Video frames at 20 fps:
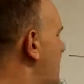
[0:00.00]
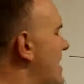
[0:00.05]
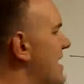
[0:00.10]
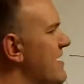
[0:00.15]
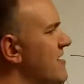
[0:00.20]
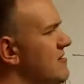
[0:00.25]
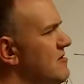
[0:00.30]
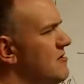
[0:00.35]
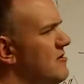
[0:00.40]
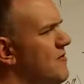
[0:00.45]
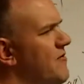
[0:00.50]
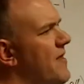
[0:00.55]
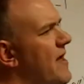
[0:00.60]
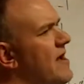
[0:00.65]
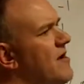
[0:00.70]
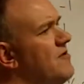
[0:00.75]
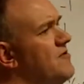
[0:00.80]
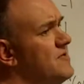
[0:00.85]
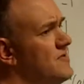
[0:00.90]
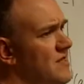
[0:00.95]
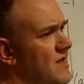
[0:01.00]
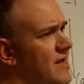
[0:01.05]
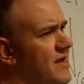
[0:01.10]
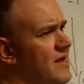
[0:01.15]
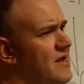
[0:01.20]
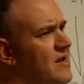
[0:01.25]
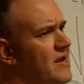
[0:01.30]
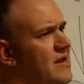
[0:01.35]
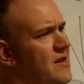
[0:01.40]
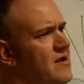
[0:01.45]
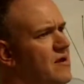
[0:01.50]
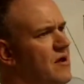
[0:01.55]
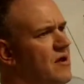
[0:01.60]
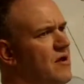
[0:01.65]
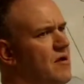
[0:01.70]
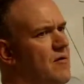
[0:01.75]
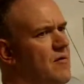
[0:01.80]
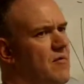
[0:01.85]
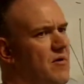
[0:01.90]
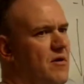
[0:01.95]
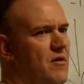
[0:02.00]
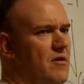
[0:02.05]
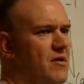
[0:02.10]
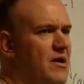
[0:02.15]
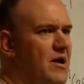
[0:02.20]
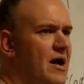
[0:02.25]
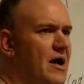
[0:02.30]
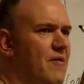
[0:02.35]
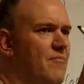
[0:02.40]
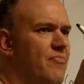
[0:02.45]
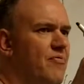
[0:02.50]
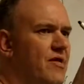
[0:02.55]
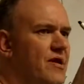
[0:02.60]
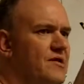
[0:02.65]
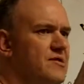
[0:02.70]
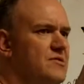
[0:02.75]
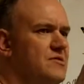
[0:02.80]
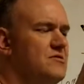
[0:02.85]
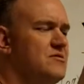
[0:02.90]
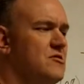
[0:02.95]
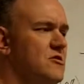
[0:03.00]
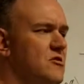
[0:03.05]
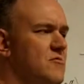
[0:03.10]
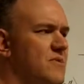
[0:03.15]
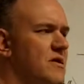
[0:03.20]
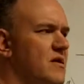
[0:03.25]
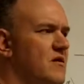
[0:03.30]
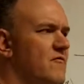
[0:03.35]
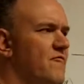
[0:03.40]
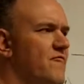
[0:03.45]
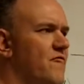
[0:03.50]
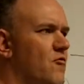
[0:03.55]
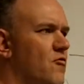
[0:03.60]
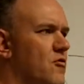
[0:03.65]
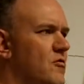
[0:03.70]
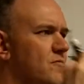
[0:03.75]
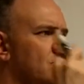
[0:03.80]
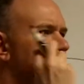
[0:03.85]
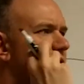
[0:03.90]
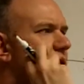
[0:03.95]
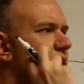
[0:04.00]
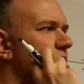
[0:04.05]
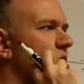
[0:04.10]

iron thiocyanate complexes that are being formed